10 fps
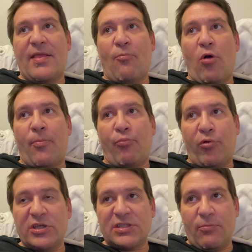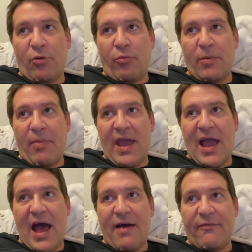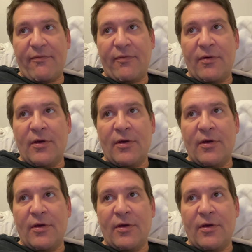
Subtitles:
more principal we pay off,